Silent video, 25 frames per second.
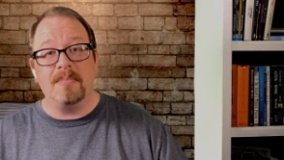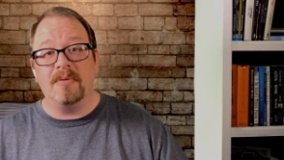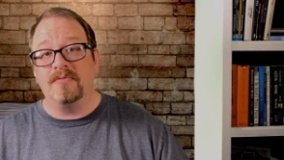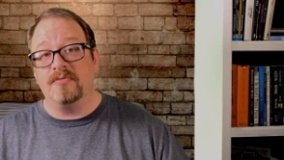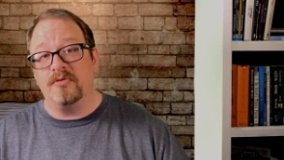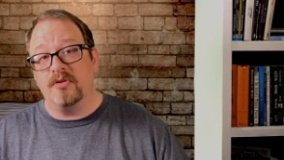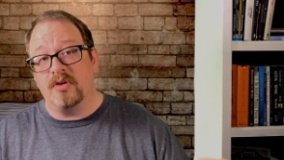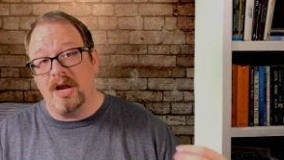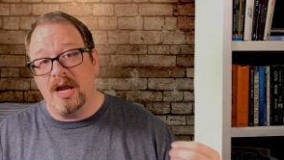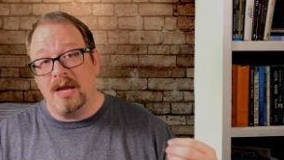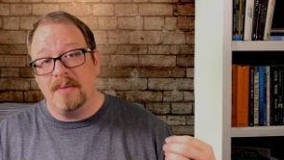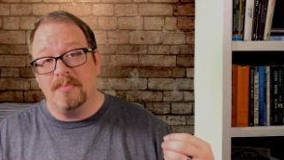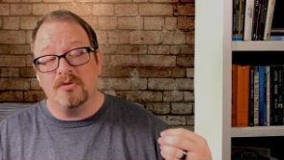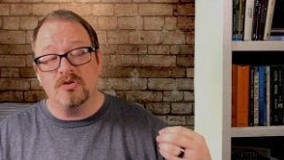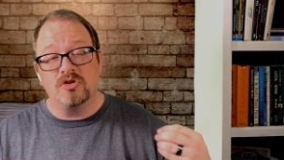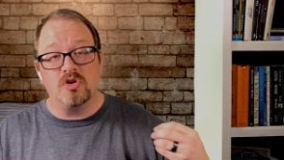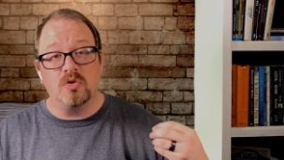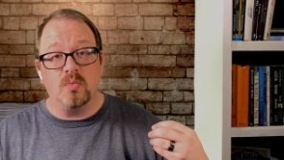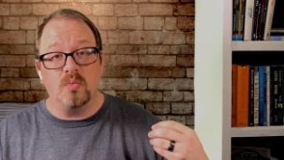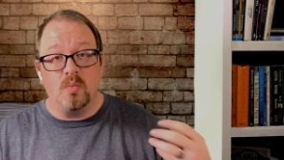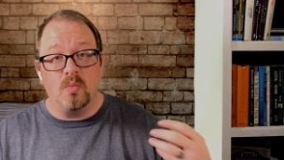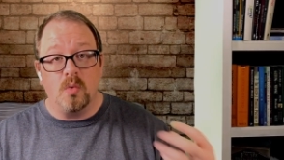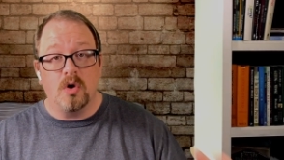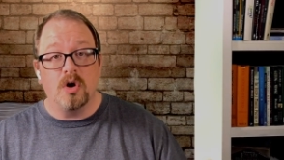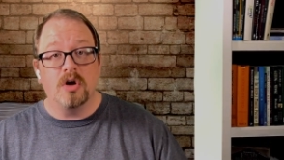If you're able to
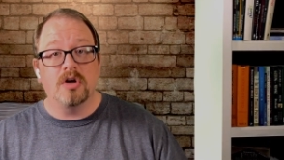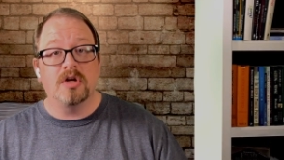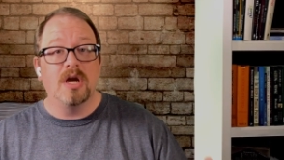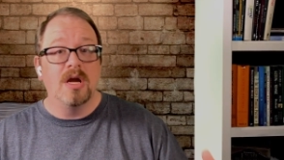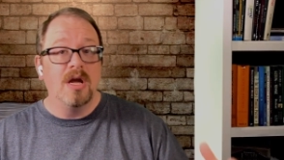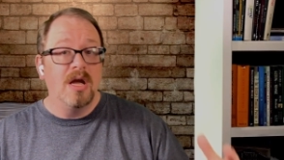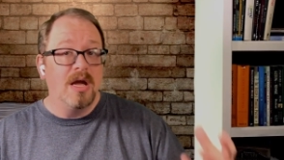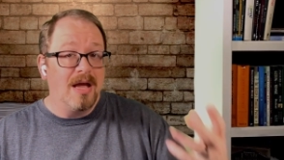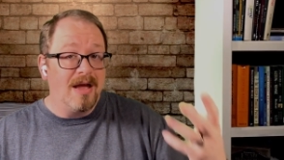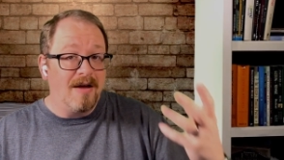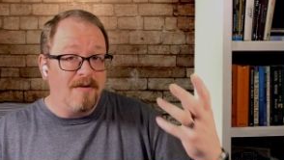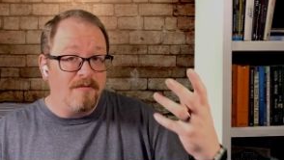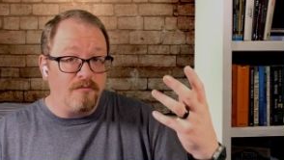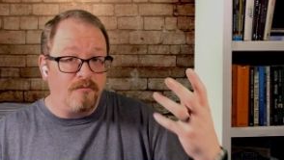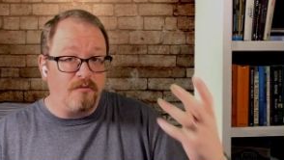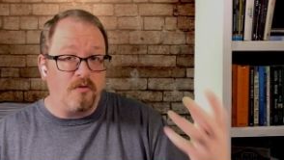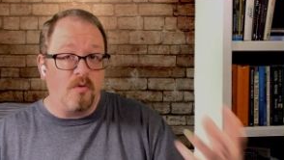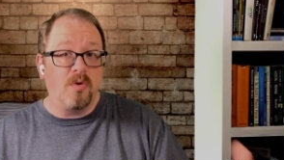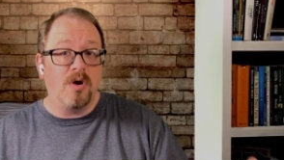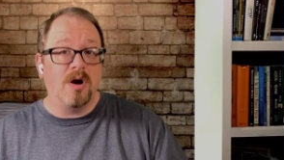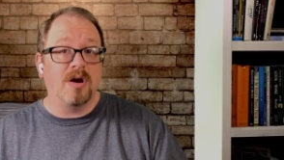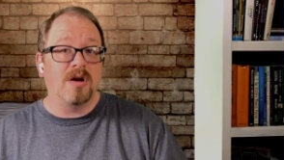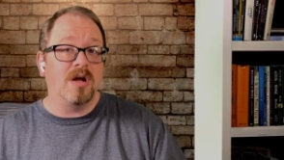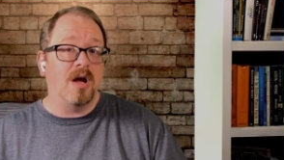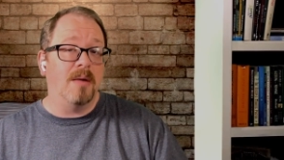work
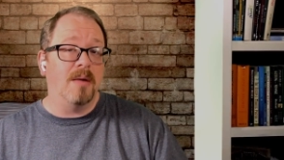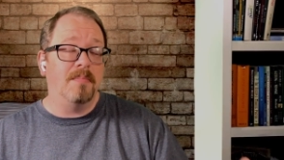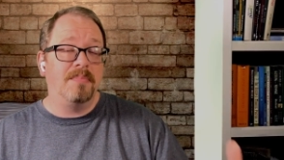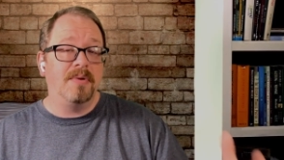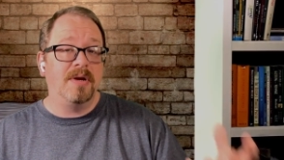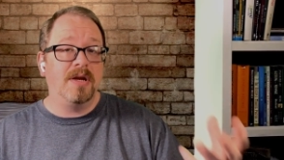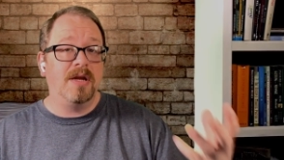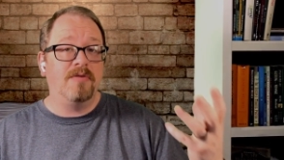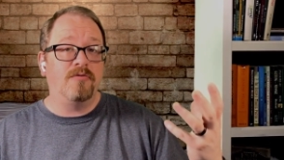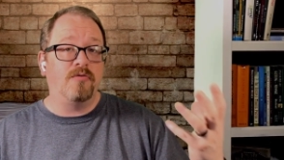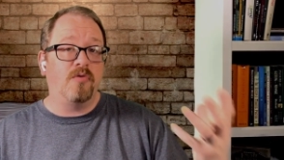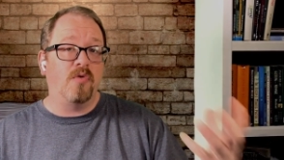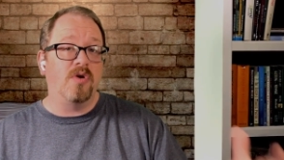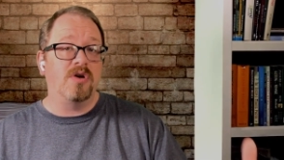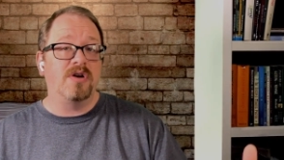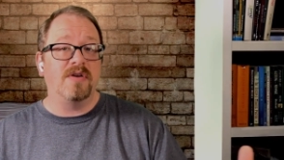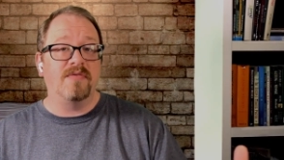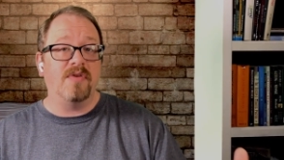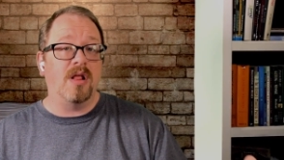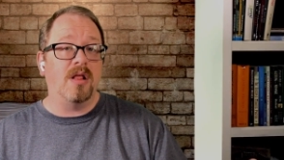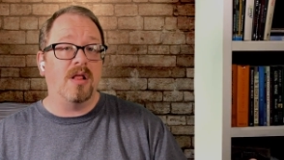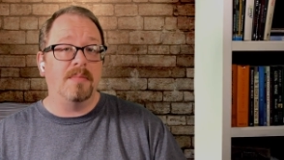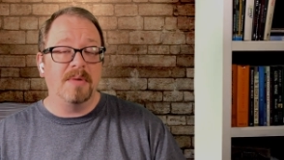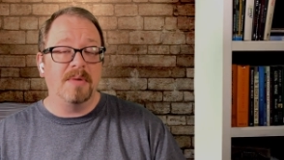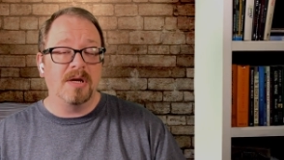for a company, for a
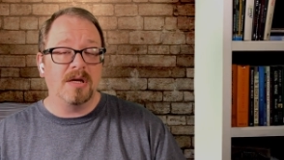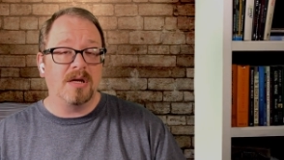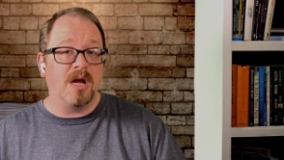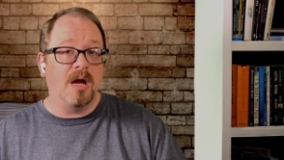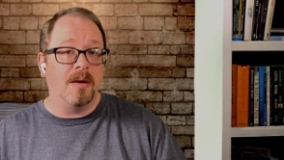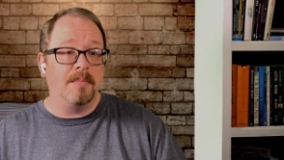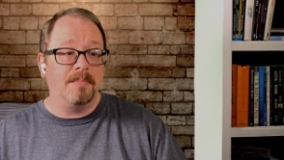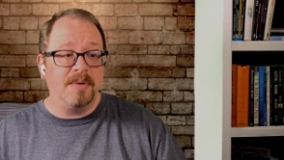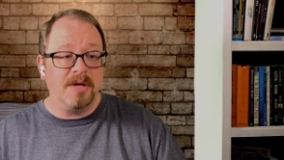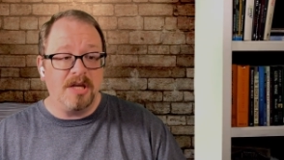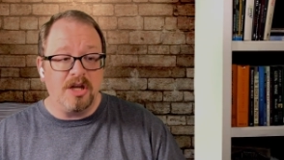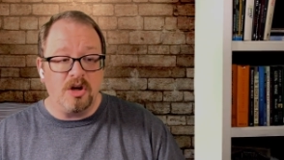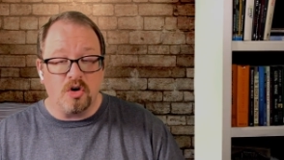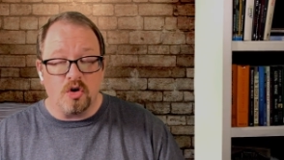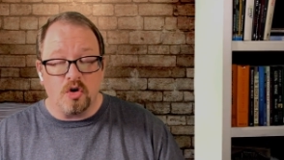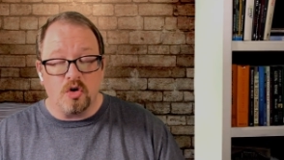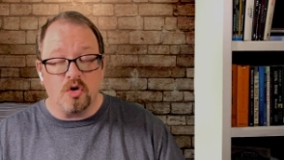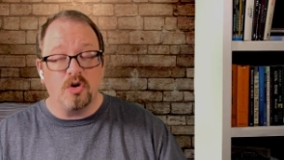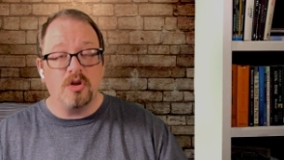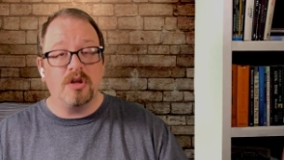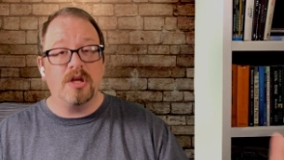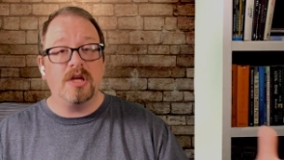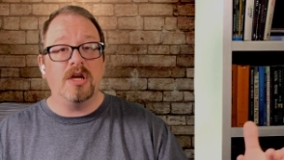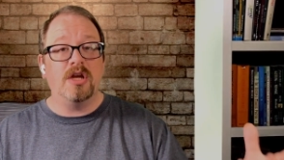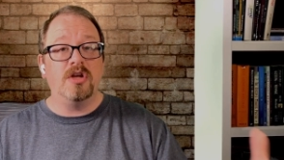development company
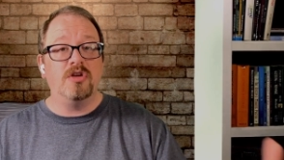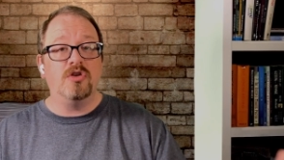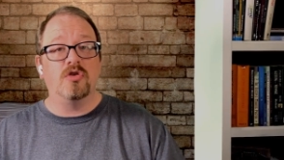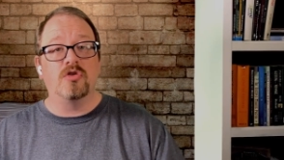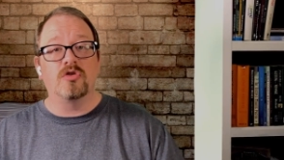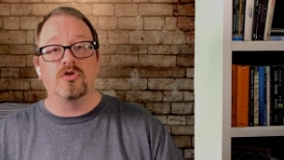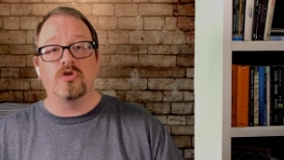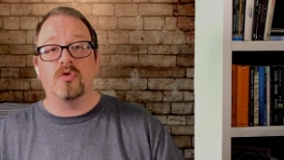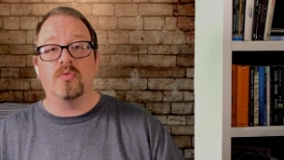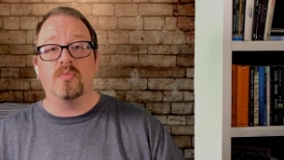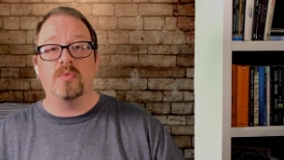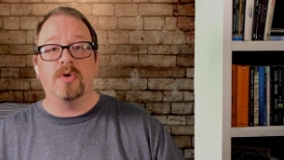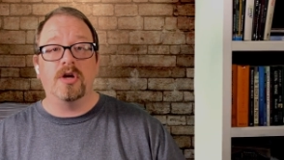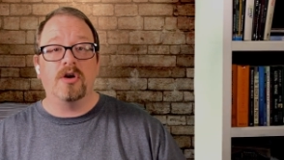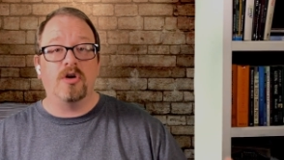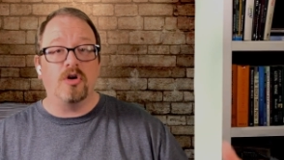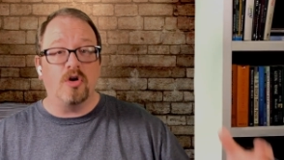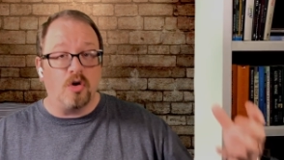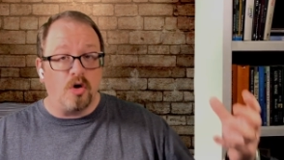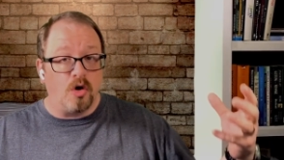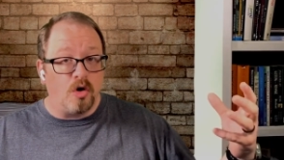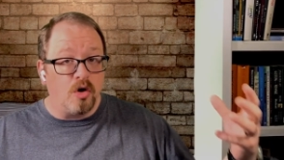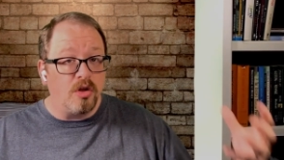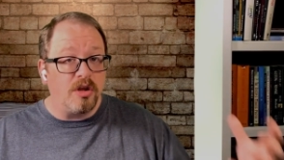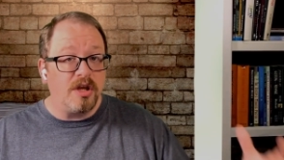early in your career,
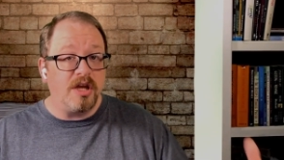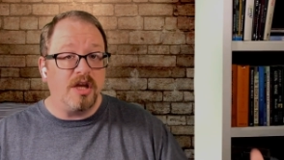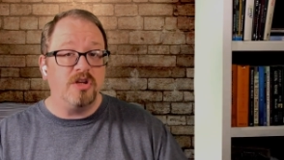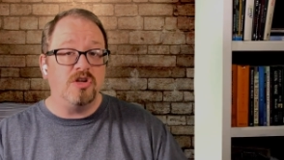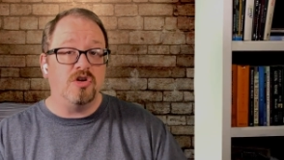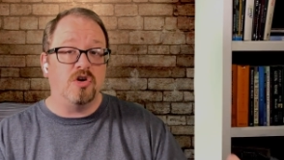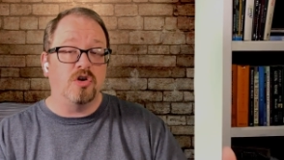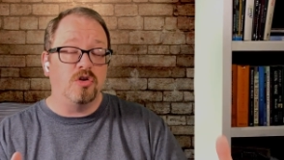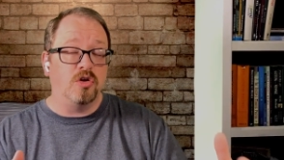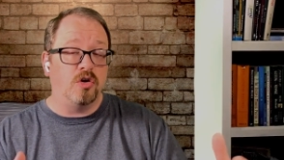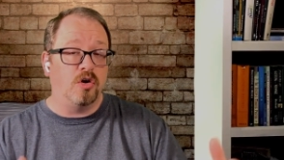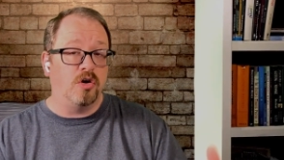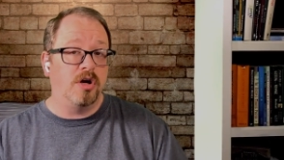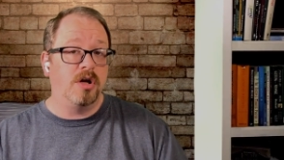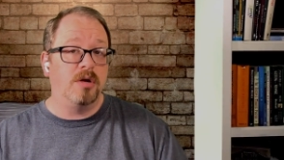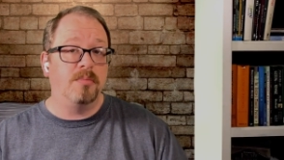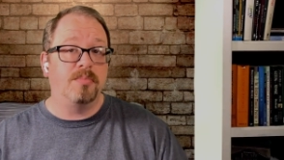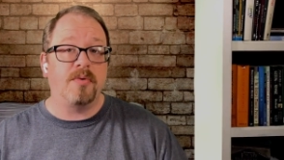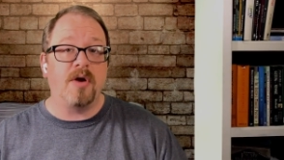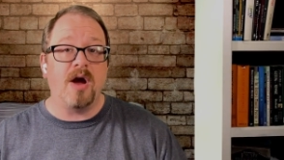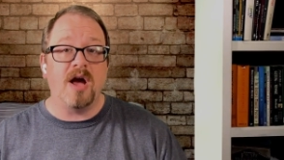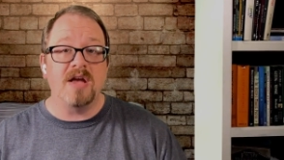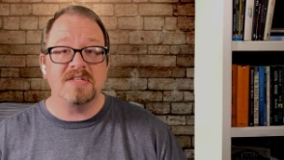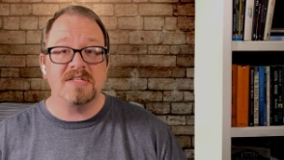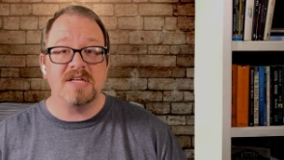early in your learning
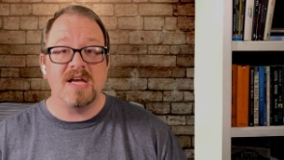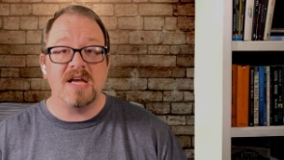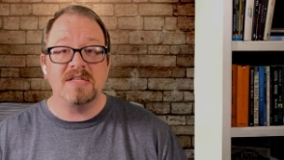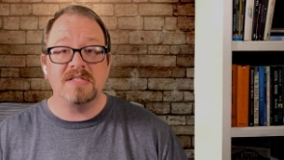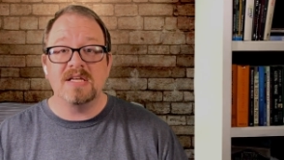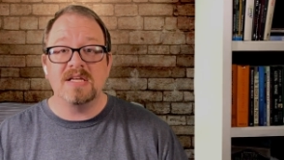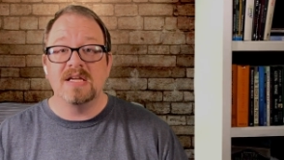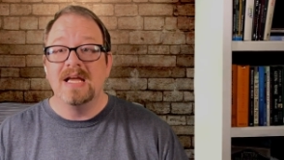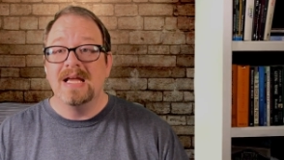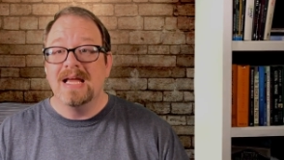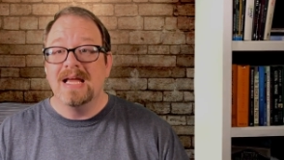process,